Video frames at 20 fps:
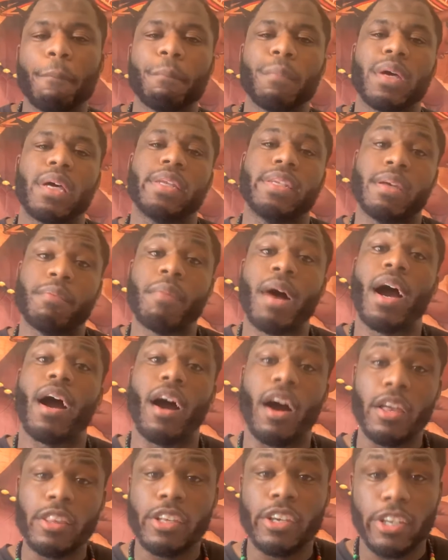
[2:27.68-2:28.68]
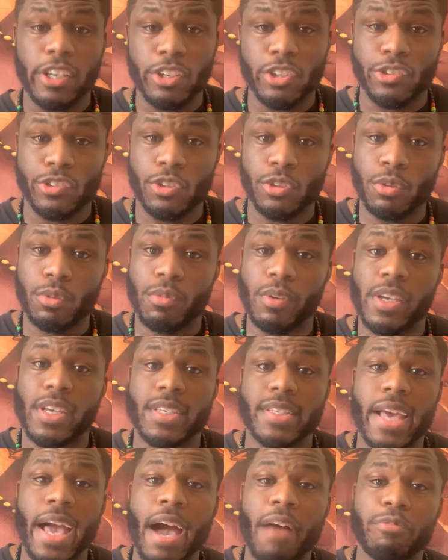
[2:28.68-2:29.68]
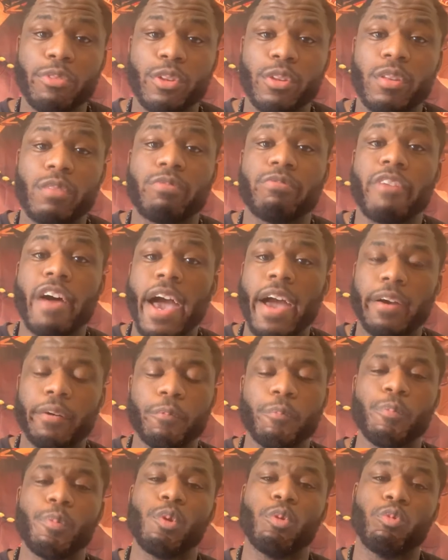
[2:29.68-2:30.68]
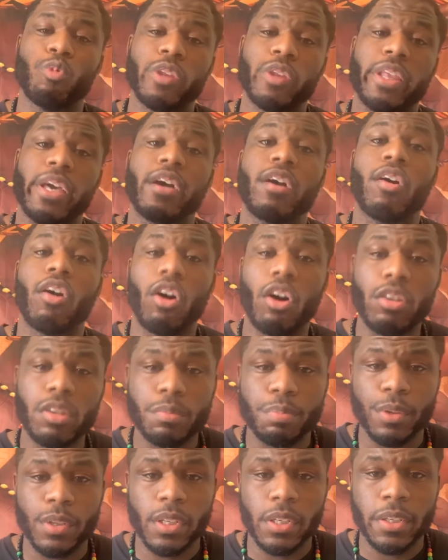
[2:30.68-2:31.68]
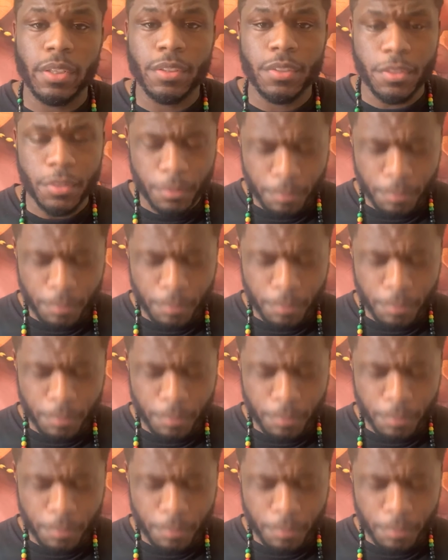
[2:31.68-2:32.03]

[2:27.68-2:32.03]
Then my other issue is after the fact, when they call the police,